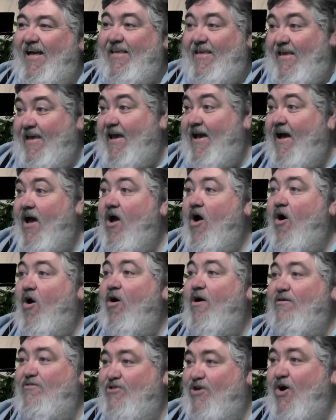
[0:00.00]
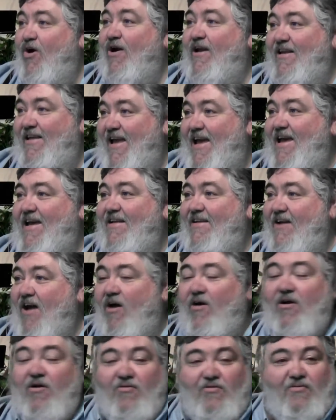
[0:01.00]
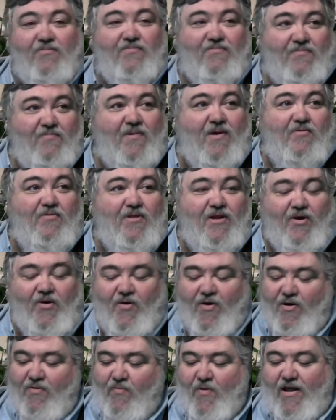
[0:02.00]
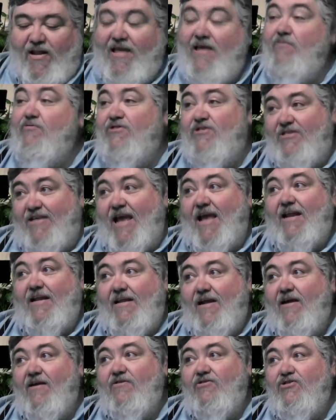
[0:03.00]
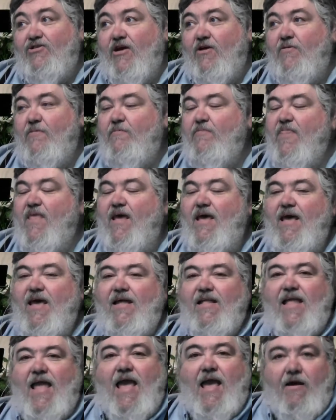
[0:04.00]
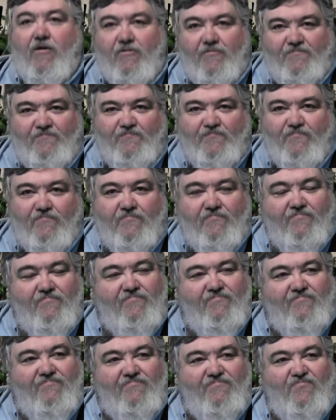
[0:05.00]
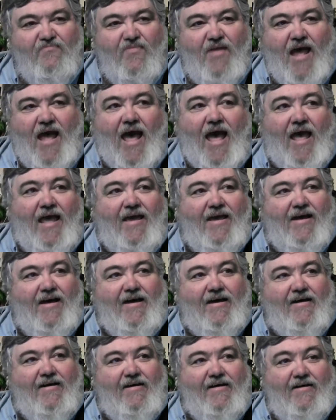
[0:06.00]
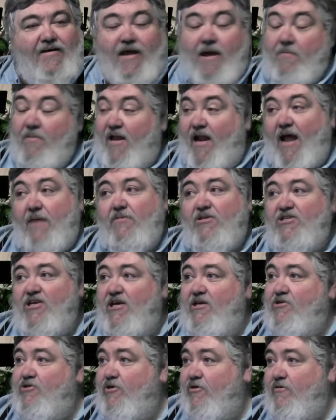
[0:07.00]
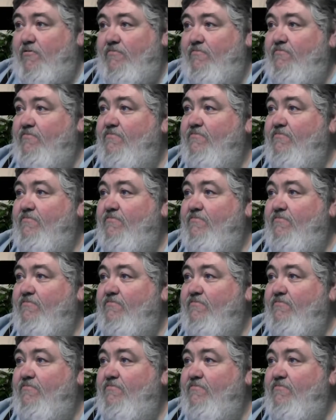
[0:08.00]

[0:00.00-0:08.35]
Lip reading: Yeah, or he was already dead and gone on to be with the Lord. Well, he was standing there. So now, I mean, I'm a teacher.